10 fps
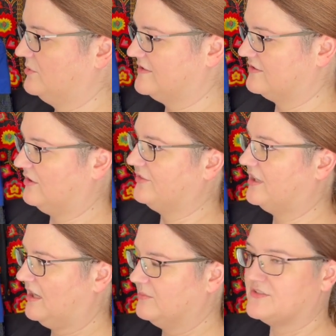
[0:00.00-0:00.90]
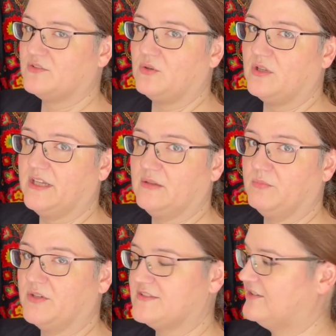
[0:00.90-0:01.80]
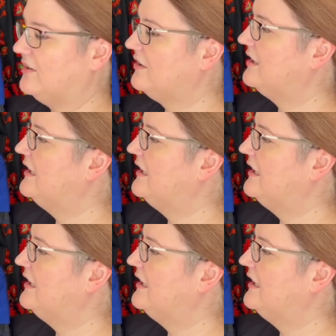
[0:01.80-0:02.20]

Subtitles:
which is called the camisole and bostock,